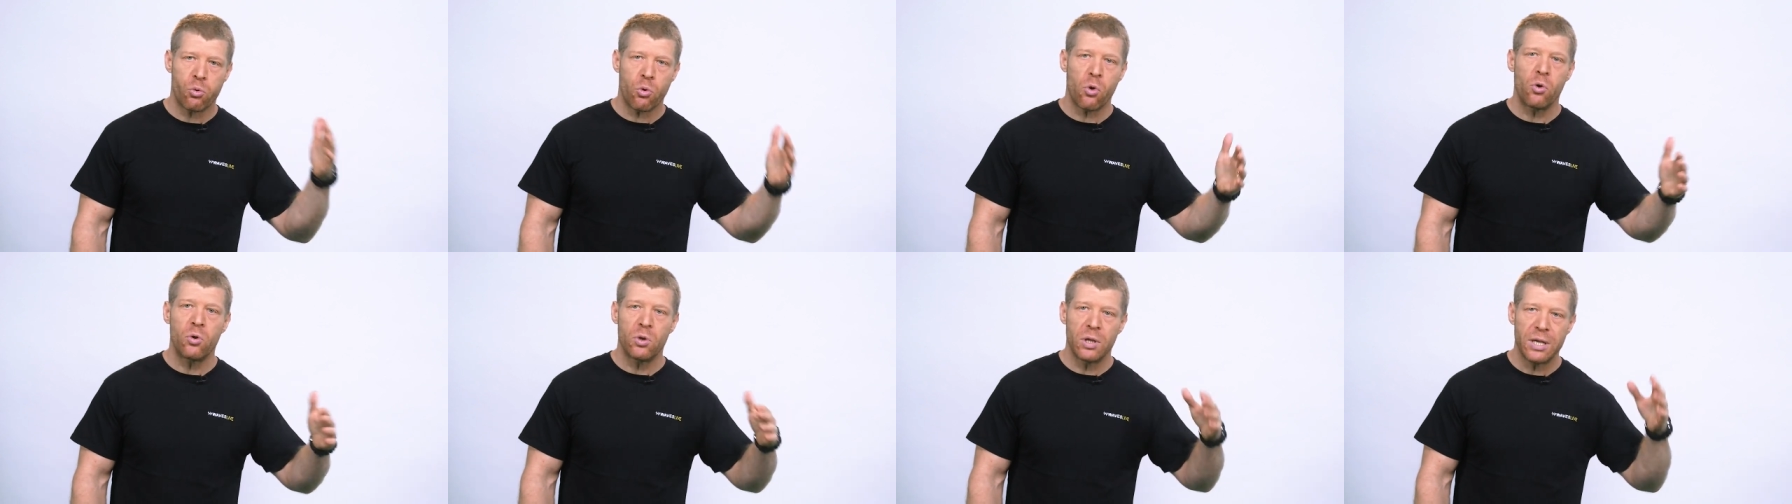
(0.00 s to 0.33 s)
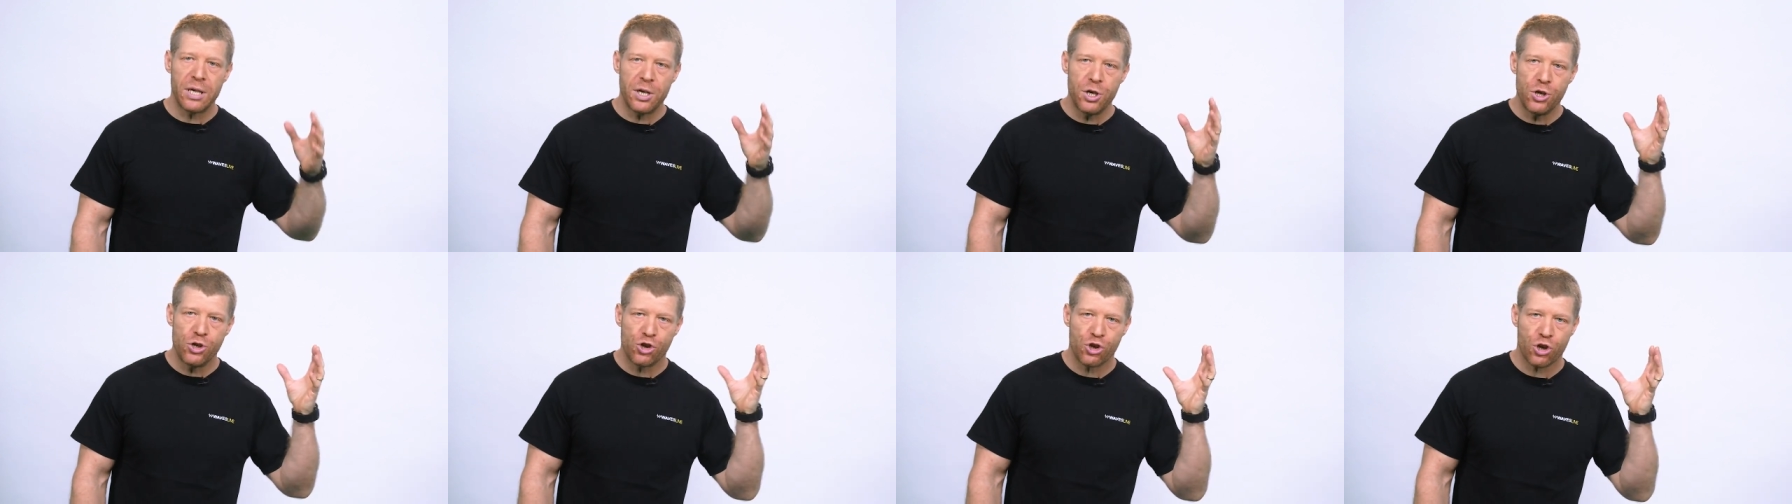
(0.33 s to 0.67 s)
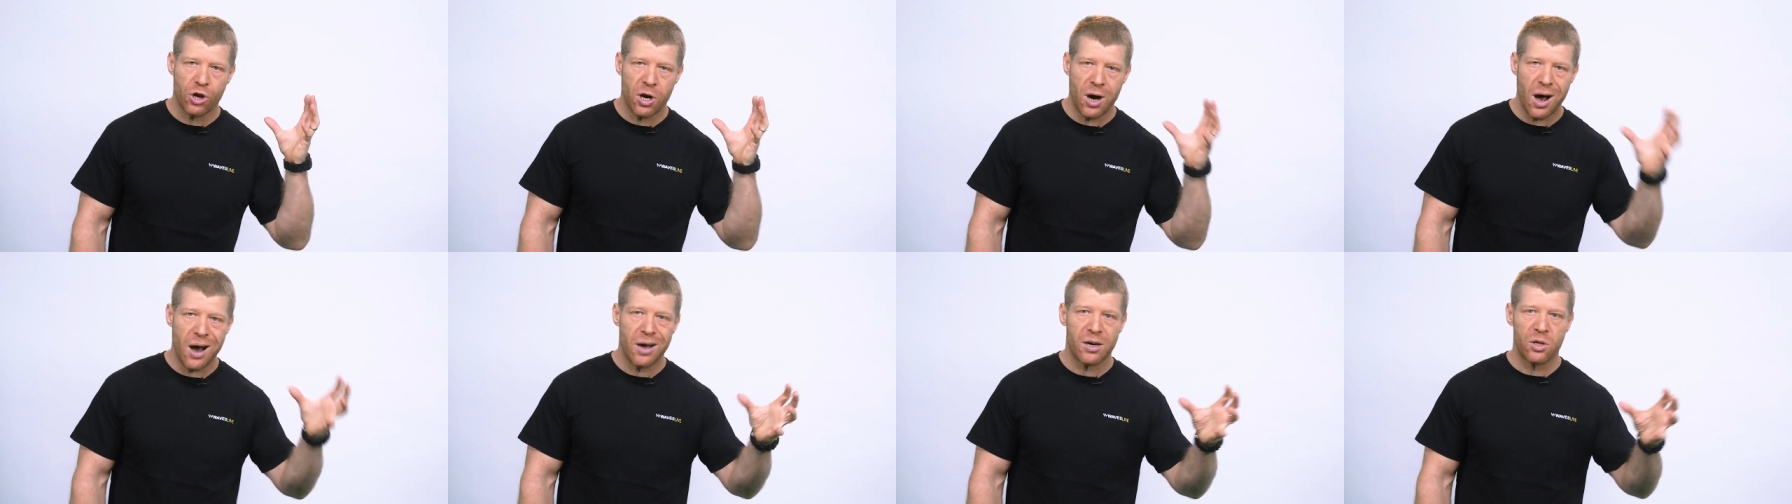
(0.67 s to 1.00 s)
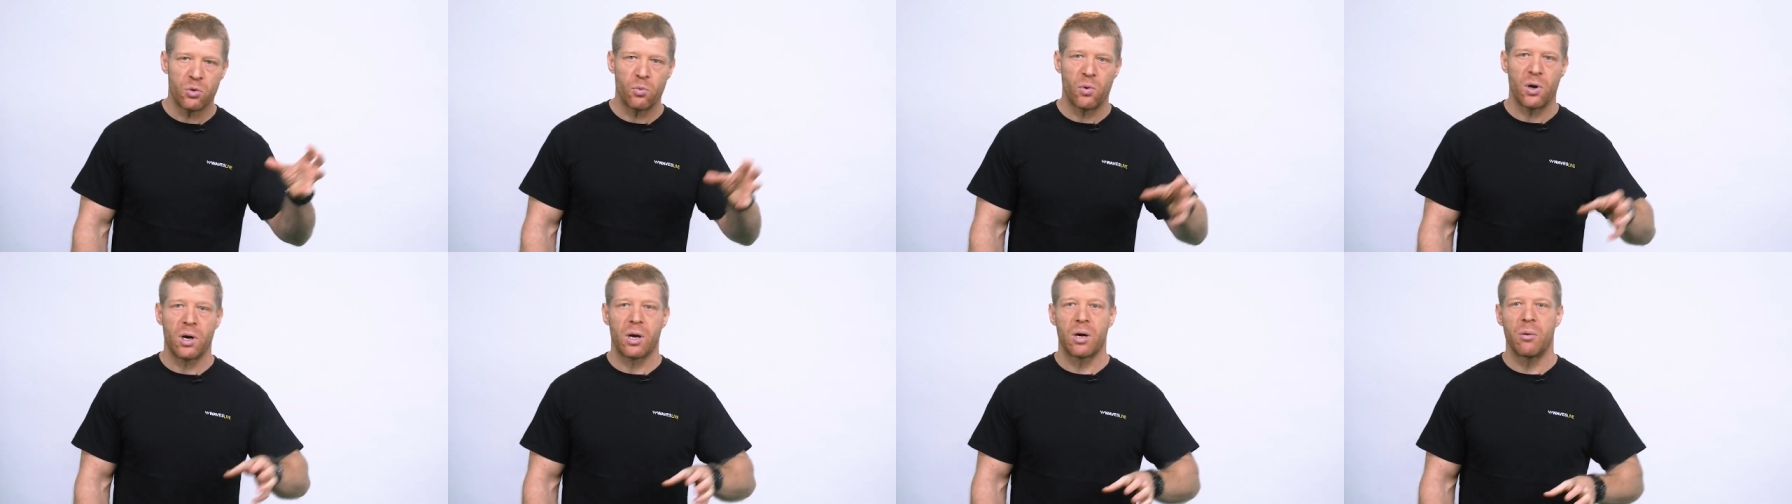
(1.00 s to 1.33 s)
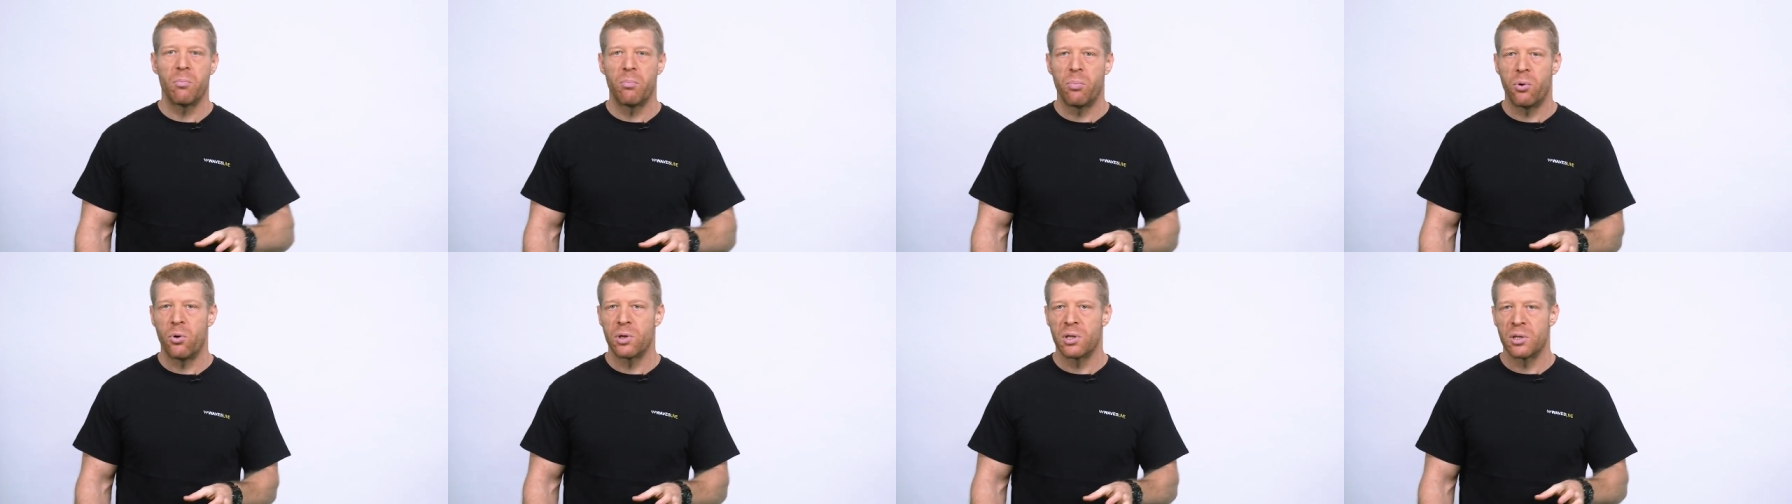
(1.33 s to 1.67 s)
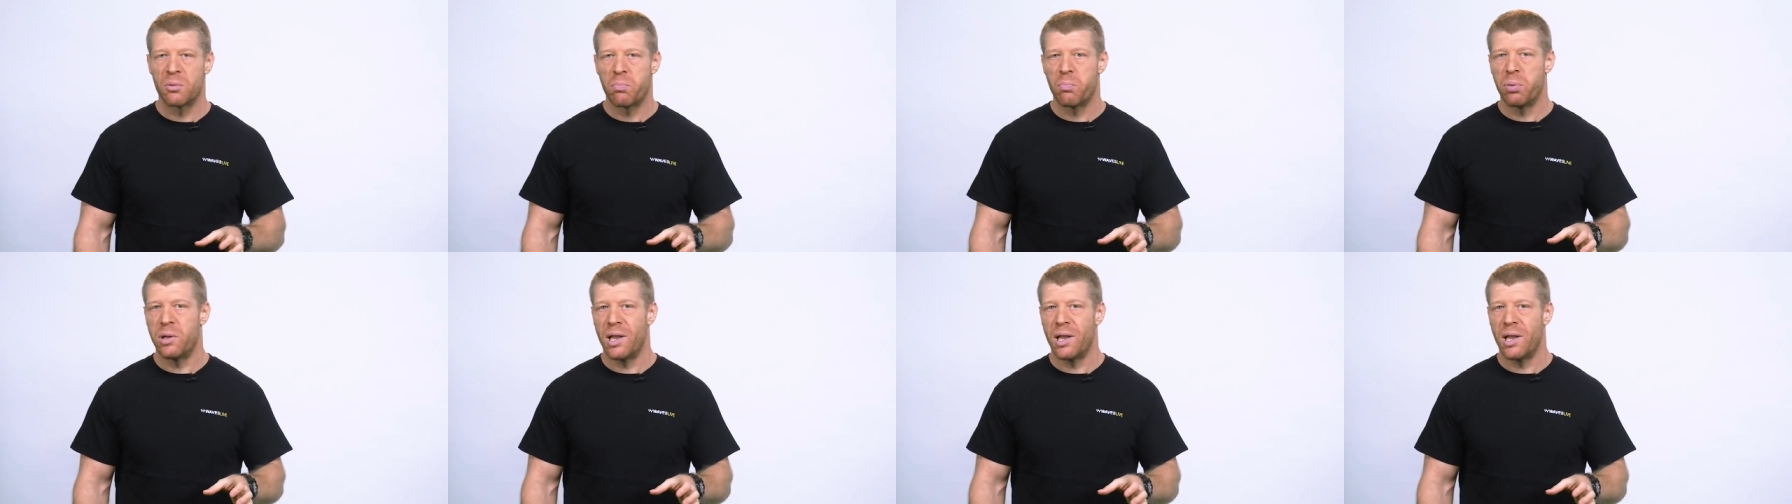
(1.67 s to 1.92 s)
role each hardware component